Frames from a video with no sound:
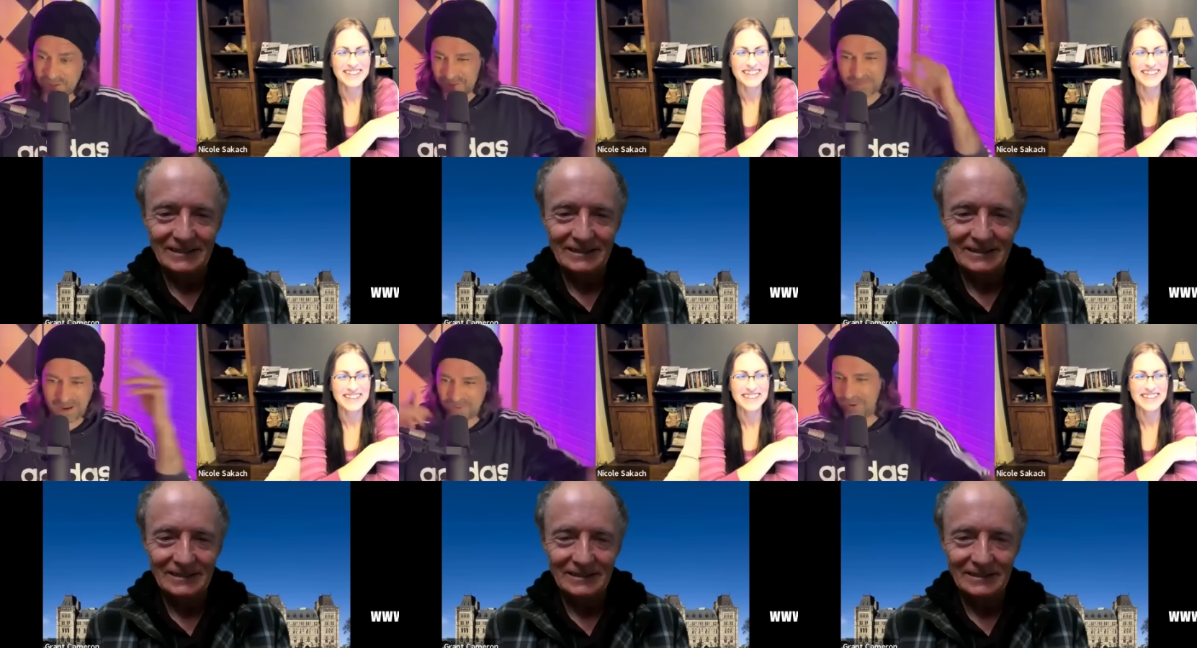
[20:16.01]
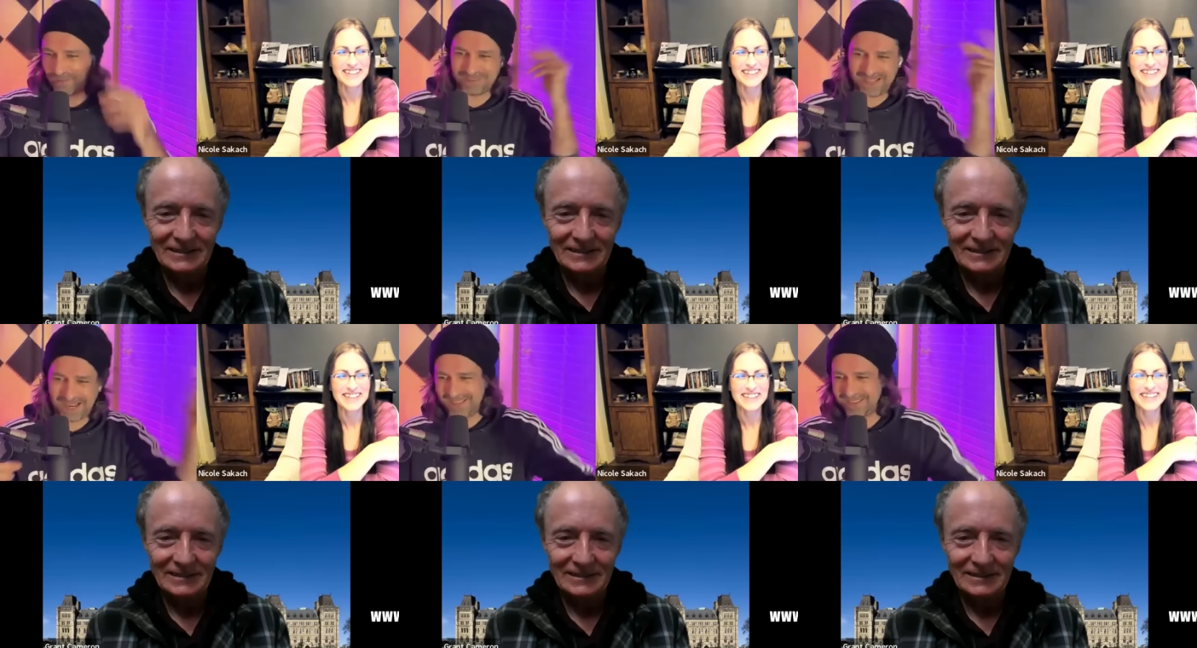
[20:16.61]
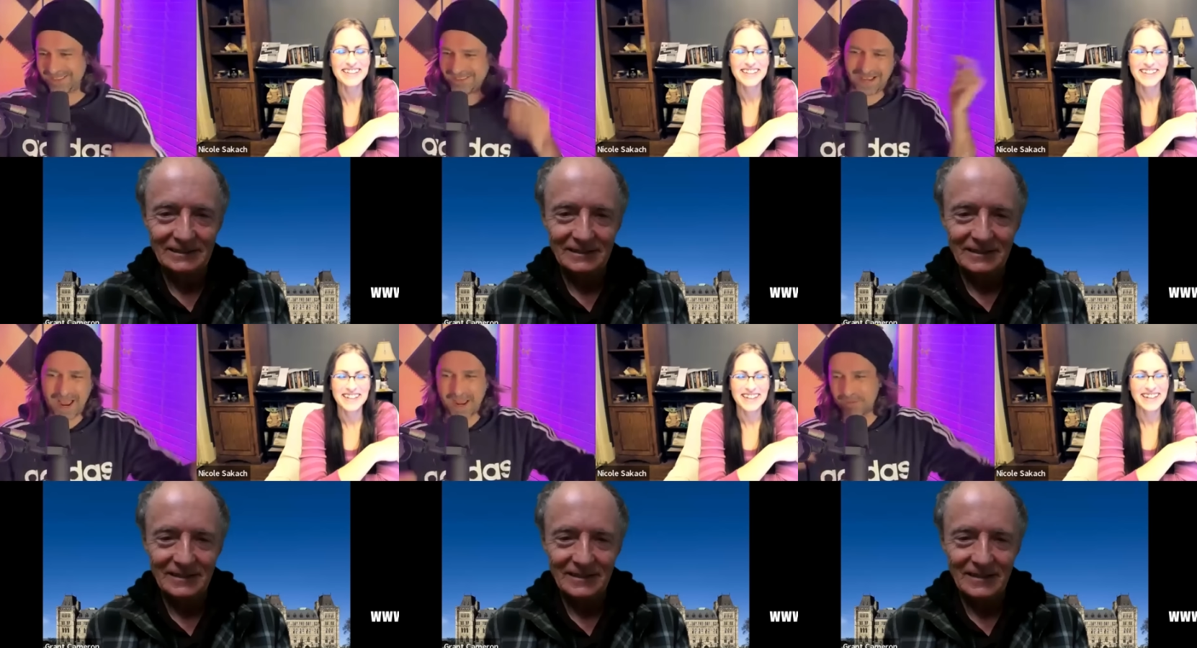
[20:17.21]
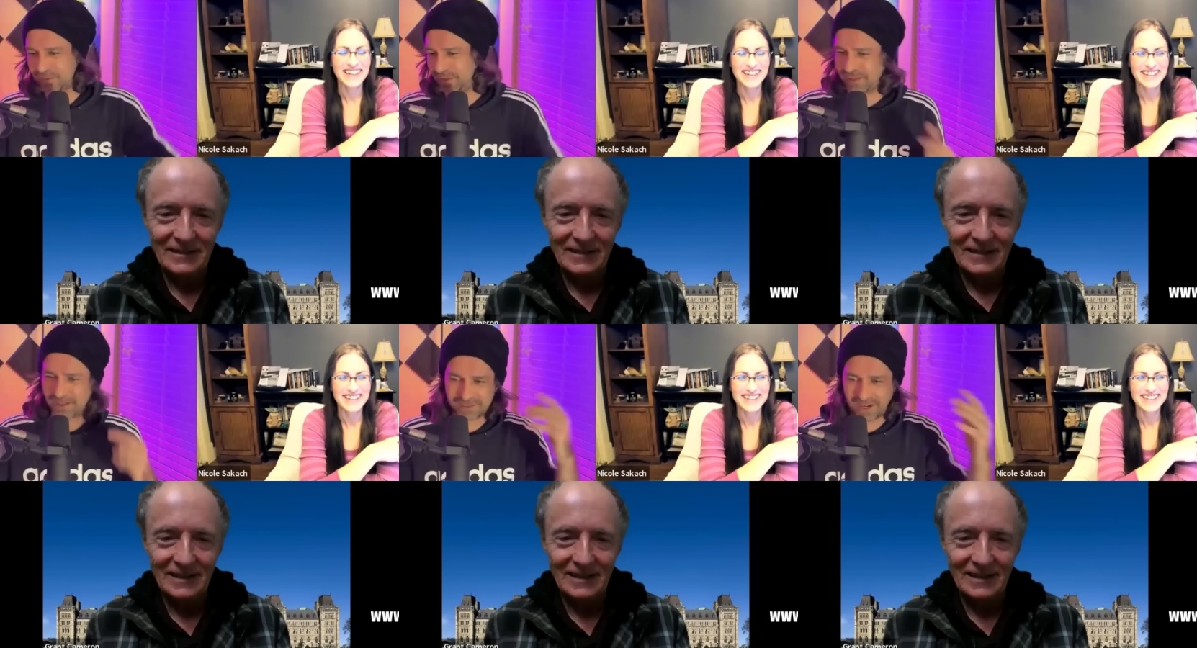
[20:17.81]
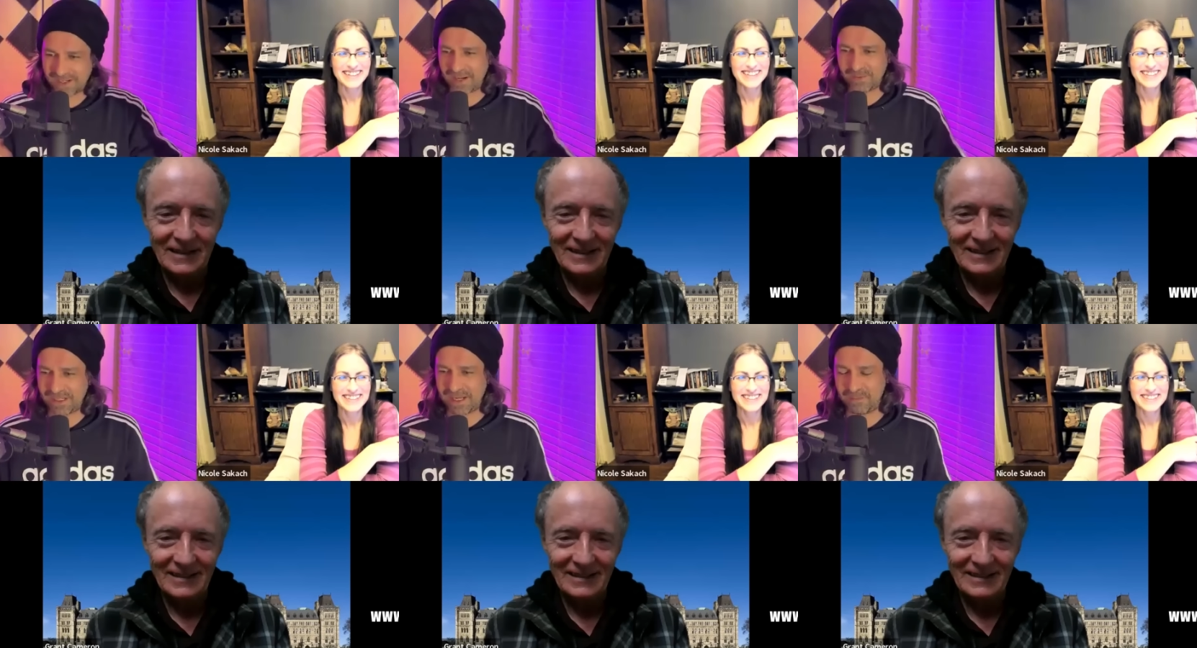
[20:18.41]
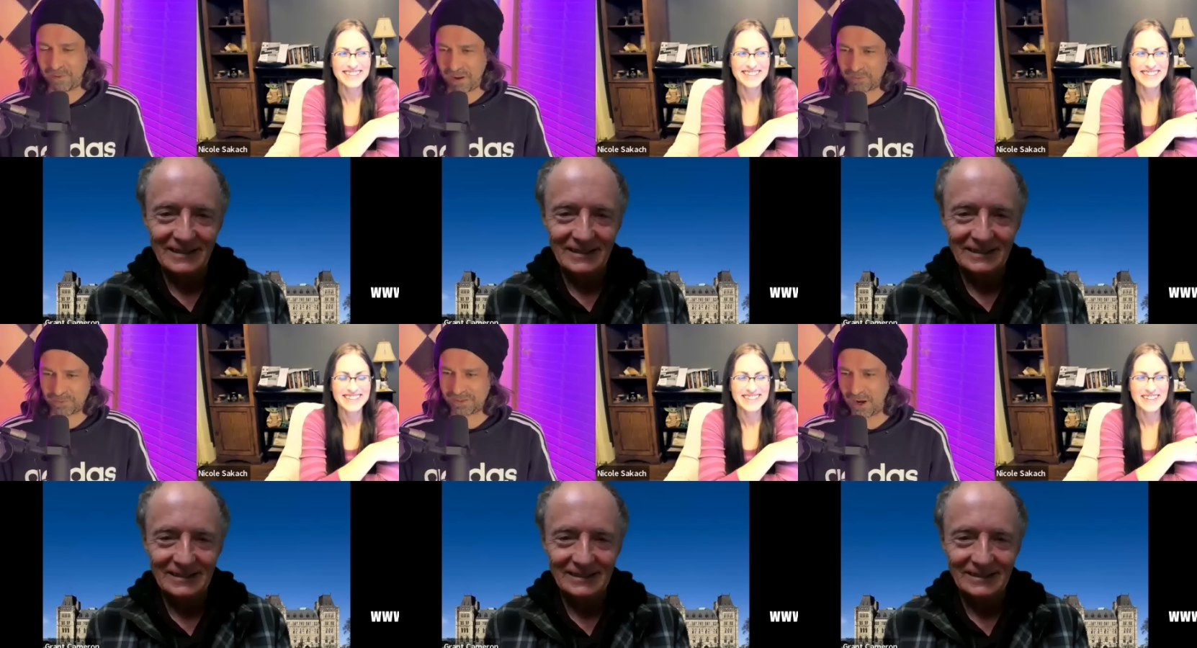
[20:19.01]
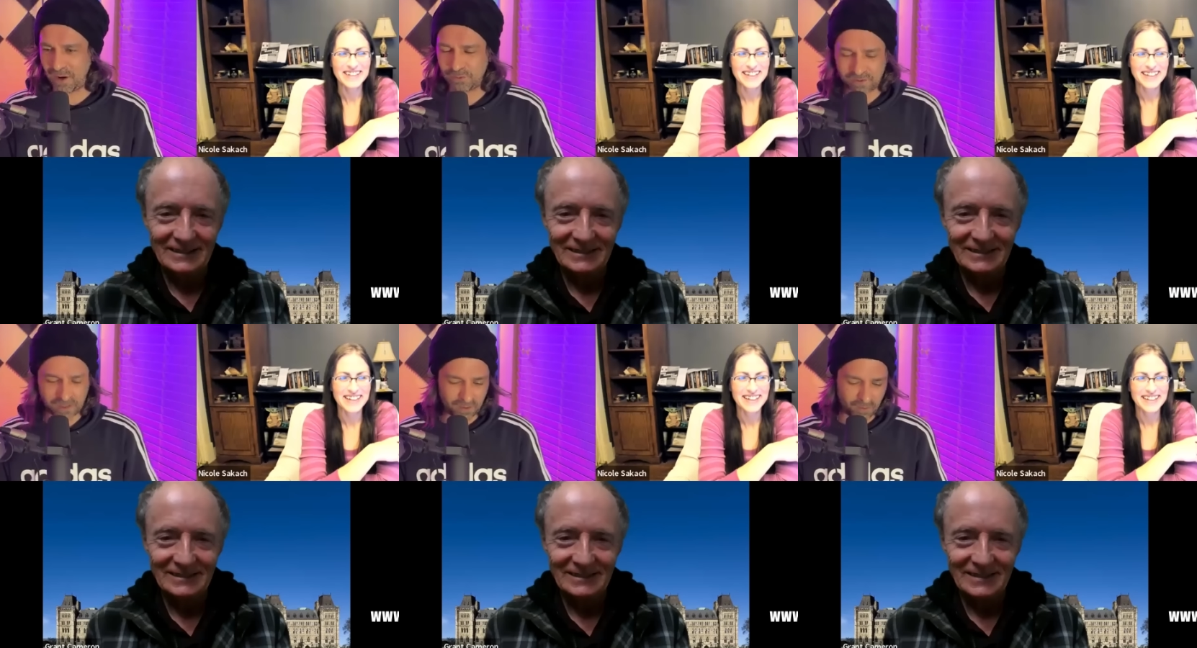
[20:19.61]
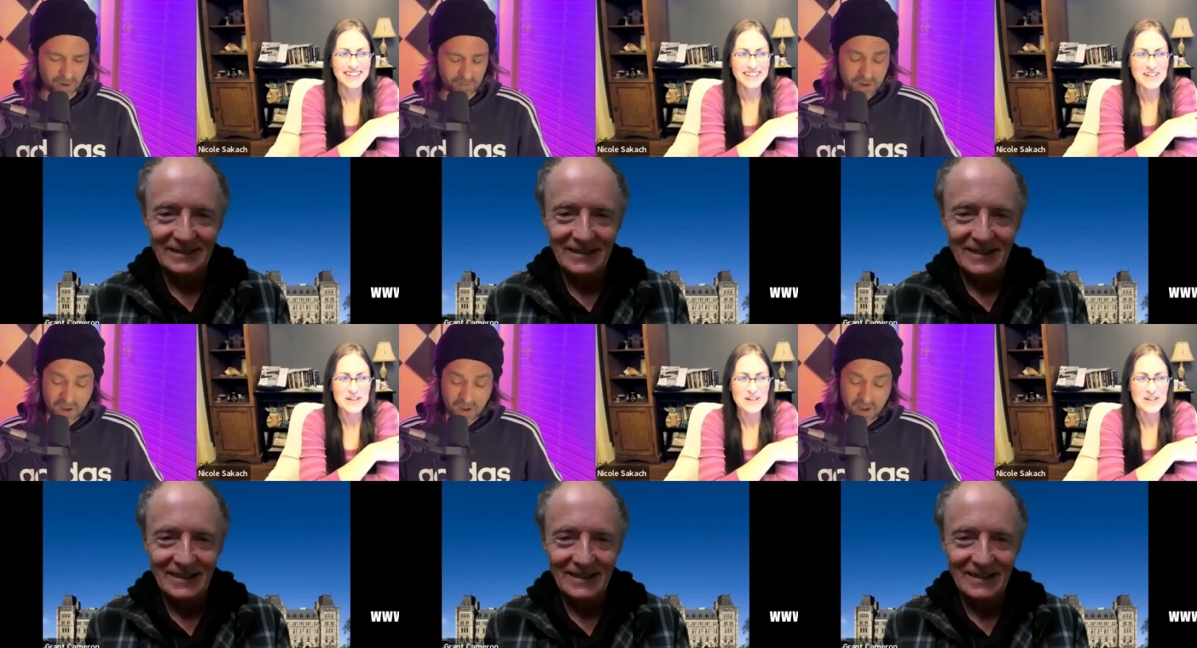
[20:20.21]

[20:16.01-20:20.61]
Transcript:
Speaker 1: You're spouting off dates and times. I, I, can't even keep up with the notes here. Uh,